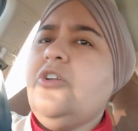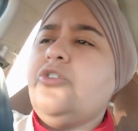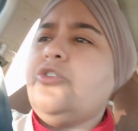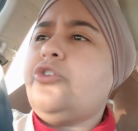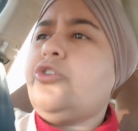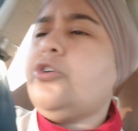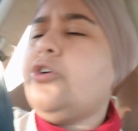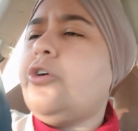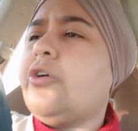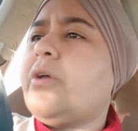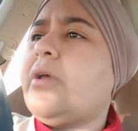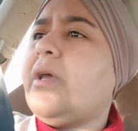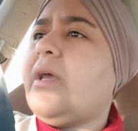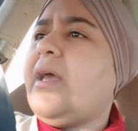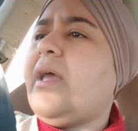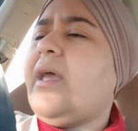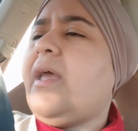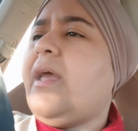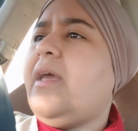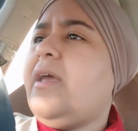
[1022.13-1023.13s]
took
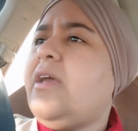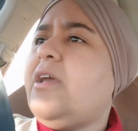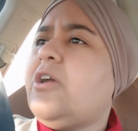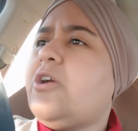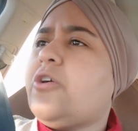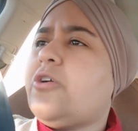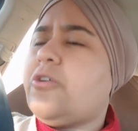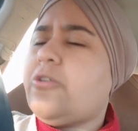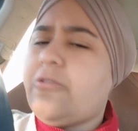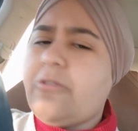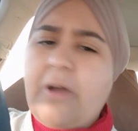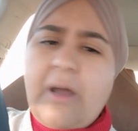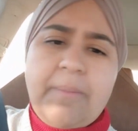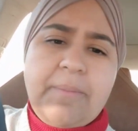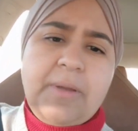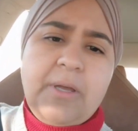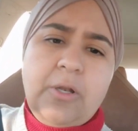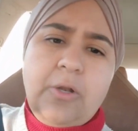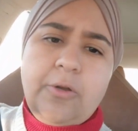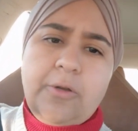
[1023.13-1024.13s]
a
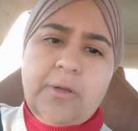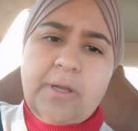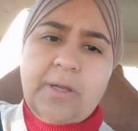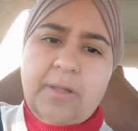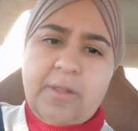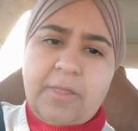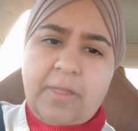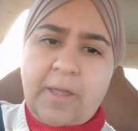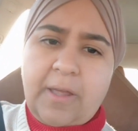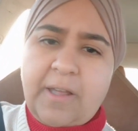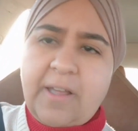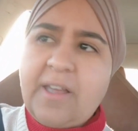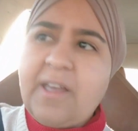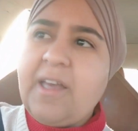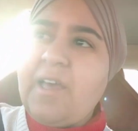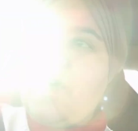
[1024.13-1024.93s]
crappy looking thing